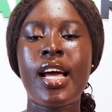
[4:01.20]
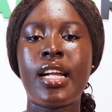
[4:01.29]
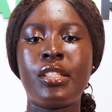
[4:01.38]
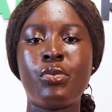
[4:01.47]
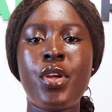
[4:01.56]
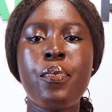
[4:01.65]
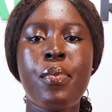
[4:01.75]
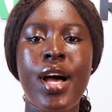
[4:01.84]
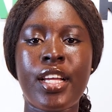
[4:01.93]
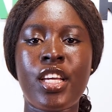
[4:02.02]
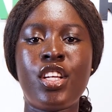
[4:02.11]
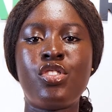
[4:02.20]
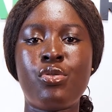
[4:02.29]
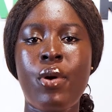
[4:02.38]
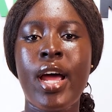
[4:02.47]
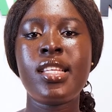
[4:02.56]
and repackaged
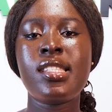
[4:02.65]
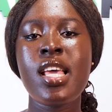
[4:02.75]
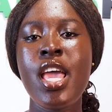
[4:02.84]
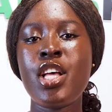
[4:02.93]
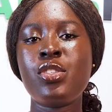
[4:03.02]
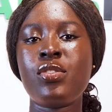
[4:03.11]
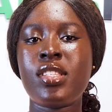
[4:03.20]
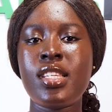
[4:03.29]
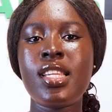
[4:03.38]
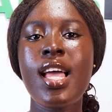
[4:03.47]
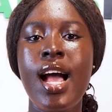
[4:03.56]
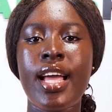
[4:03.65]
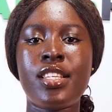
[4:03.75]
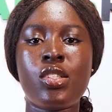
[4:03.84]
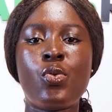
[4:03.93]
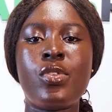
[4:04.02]
rice to senior high
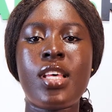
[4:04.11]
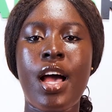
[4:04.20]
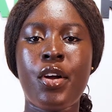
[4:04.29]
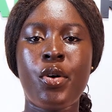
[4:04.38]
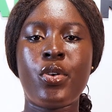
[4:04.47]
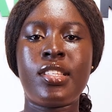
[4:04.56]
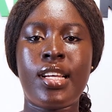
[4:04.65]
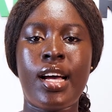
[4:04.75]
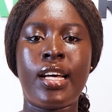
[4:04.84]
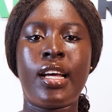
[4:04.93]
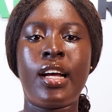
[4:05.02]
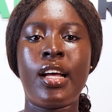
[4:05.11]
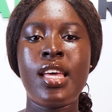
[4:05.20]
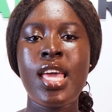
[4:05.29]
schools across Ghana.